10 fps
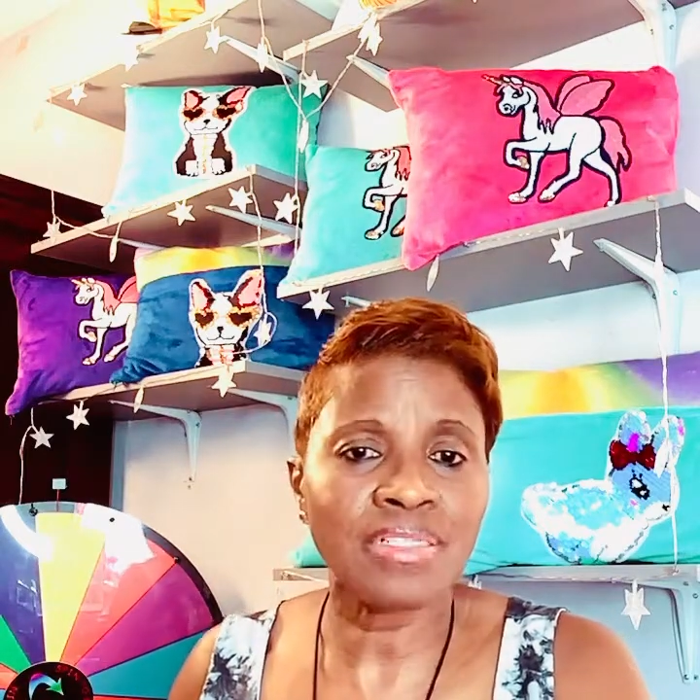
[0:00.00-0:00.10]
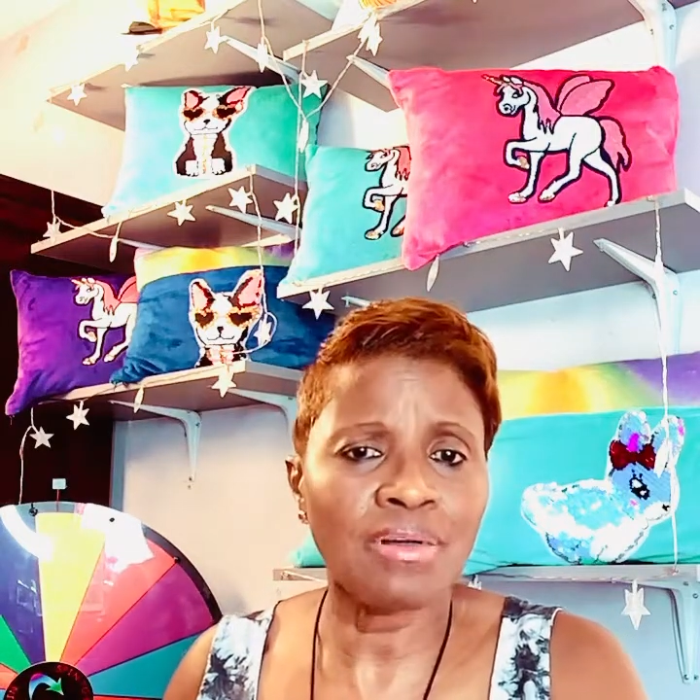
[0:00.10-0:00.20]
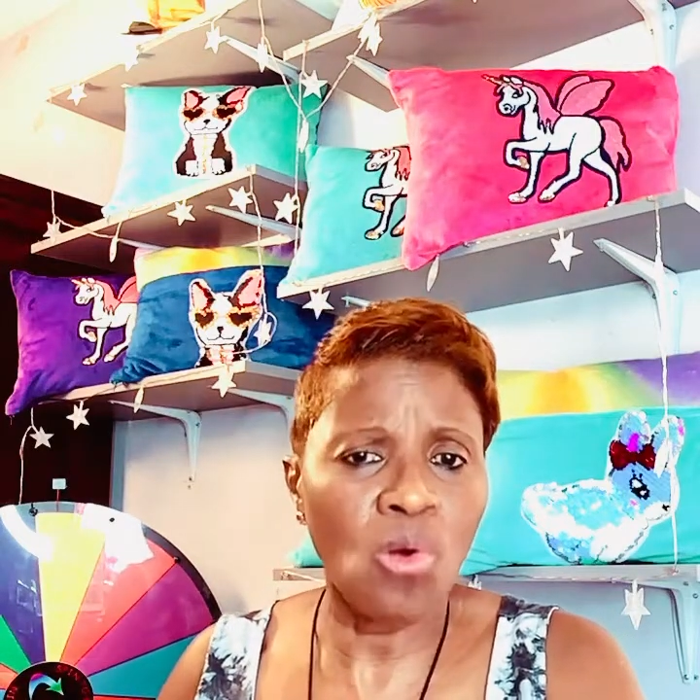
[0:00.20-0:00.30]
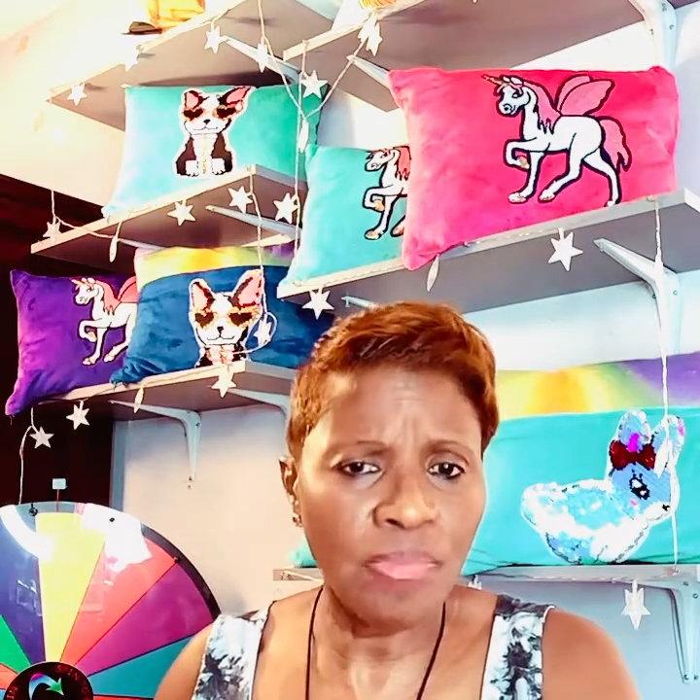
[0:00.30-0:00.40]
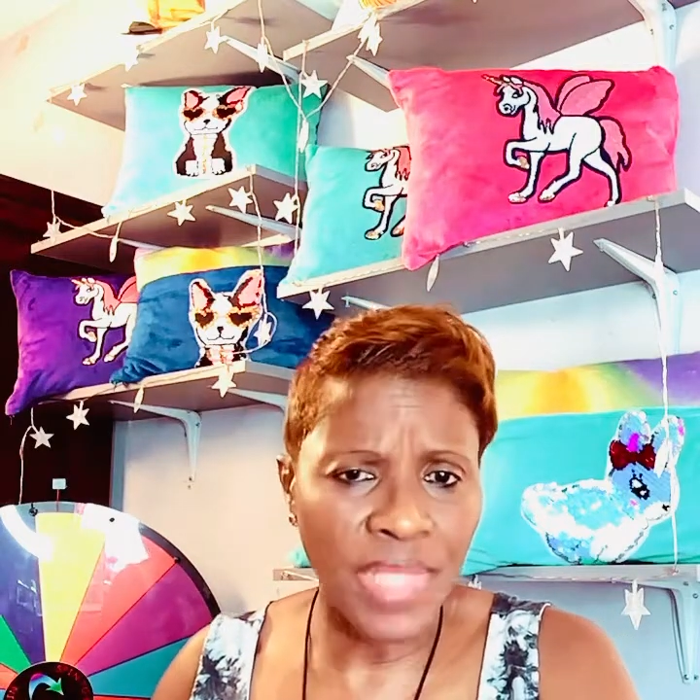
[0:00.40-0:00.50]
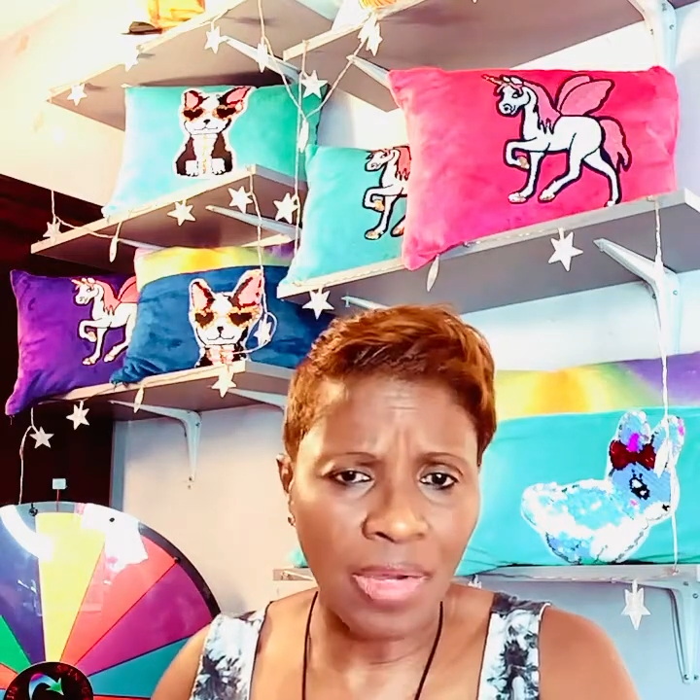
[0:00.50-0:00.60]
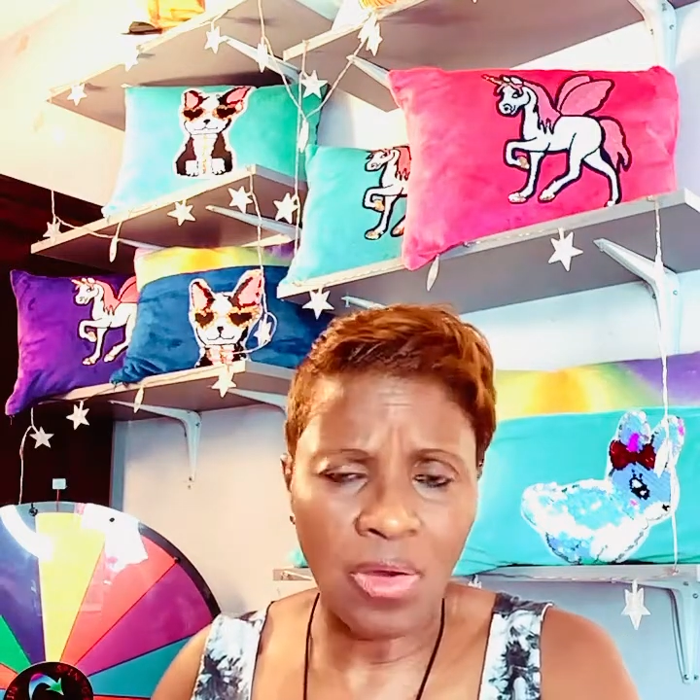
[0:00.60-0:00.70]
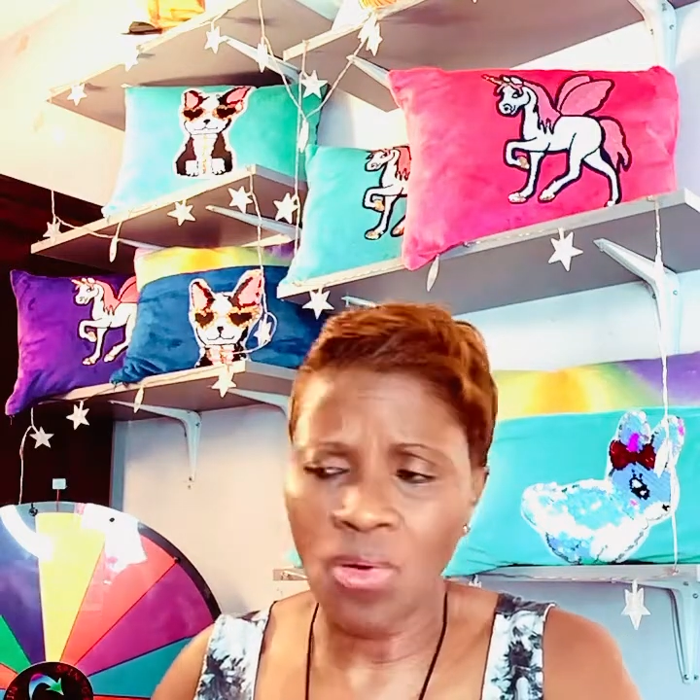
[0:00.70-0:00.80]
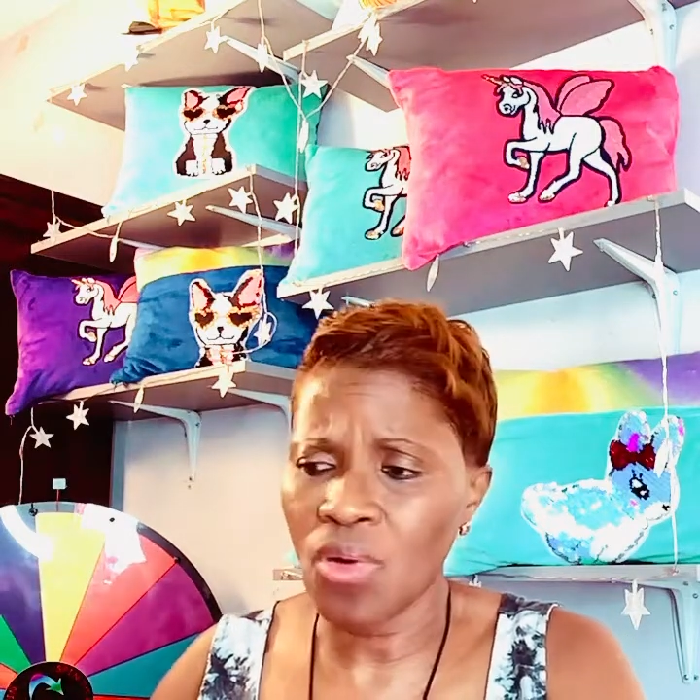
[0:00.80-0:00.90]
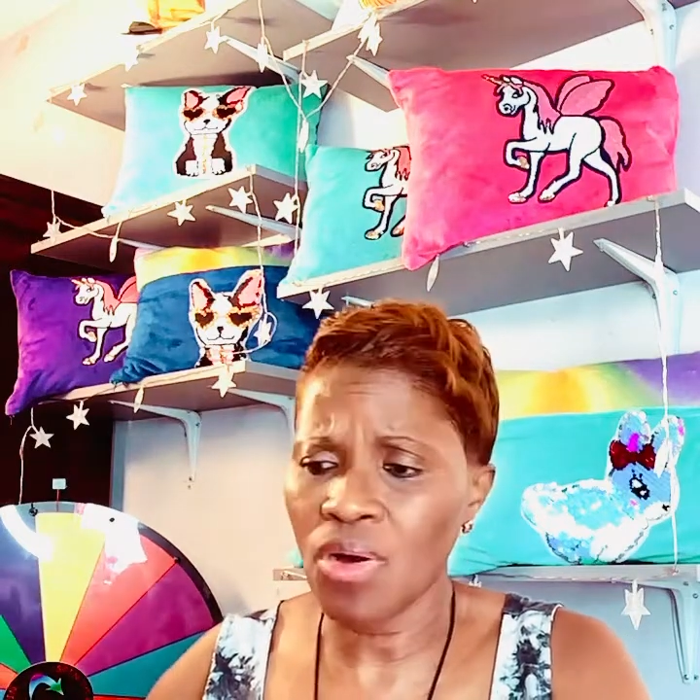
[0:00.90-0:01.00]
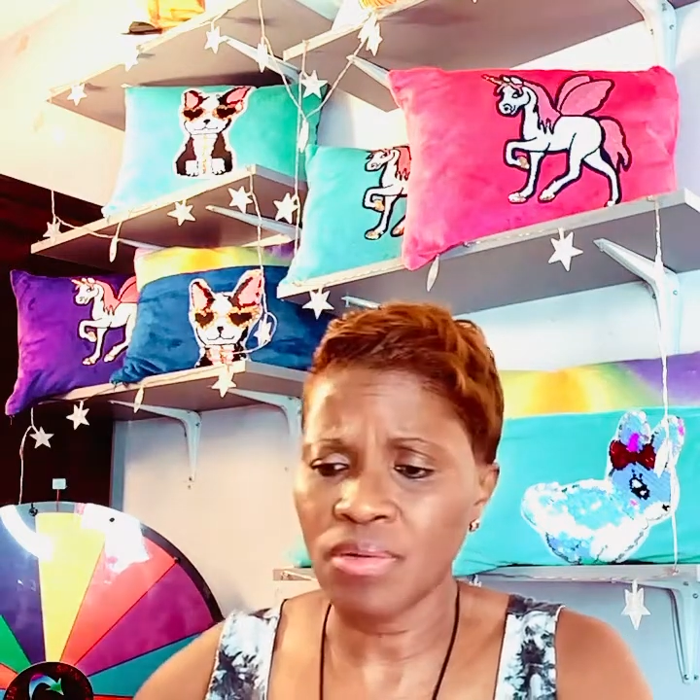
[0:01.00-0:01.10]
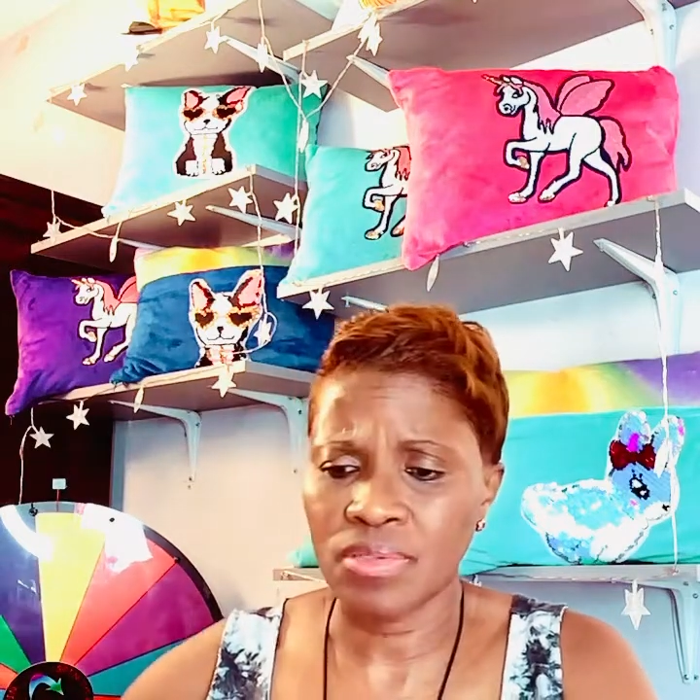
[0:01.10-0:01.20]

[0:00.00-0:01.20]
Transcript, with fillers: a home decor